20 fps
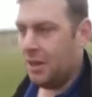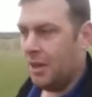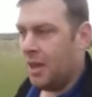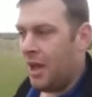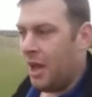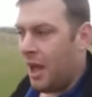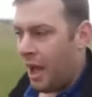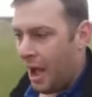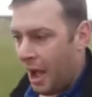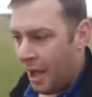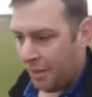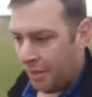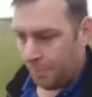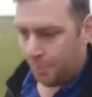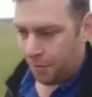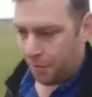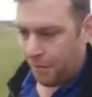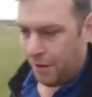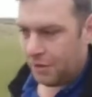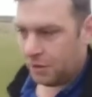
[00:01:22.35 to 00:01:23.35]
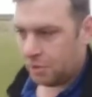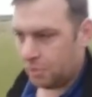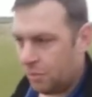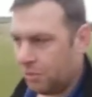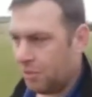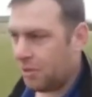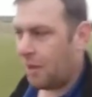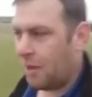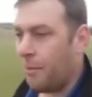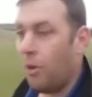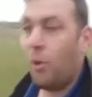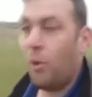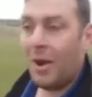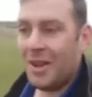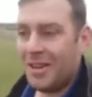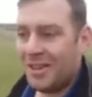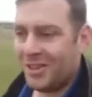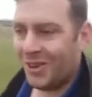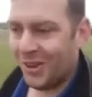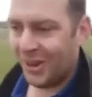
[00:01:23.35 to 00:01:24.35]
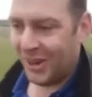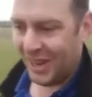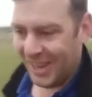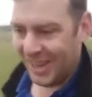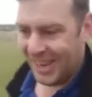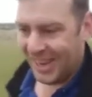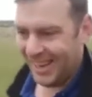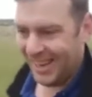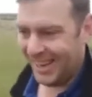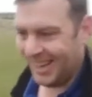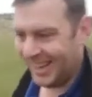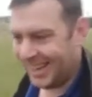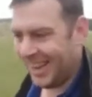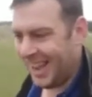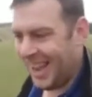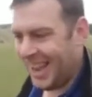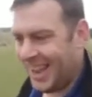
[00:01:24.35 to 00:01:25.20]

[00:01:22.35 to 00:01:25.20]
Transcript: other professionals. I'm always talking, okay?